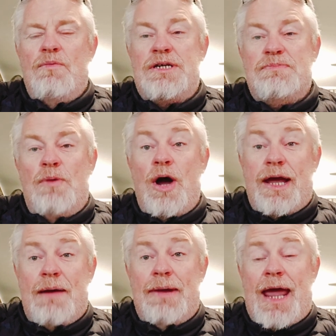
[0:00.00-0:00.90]
which
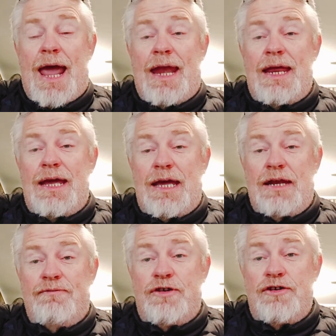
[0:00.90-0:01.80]
might come in handy
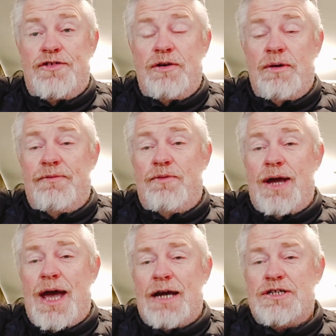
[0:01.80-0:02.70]
in the future if
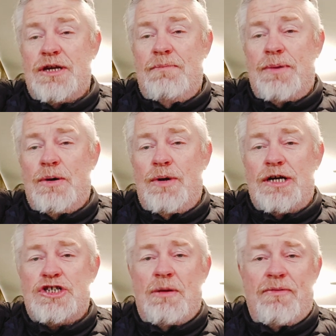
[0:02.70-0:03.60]
we actually build
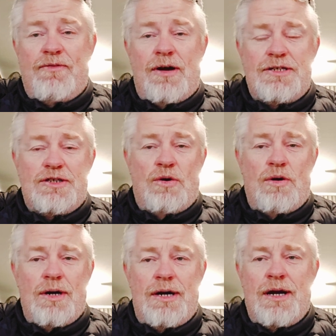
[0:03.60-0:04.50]
a Shopify
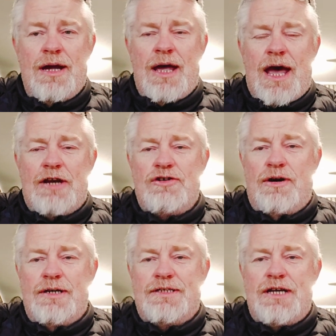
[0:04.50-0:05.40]
store and
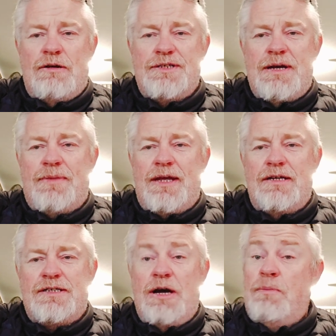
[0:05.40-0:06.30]
try and sell
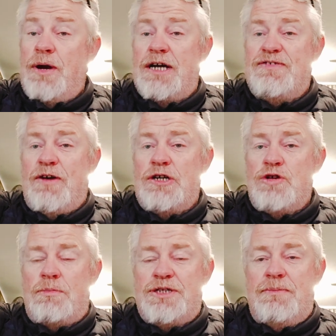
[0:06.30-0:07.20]
products via
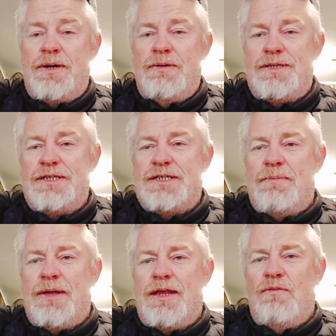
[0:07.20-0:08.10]
dropshipping, which is something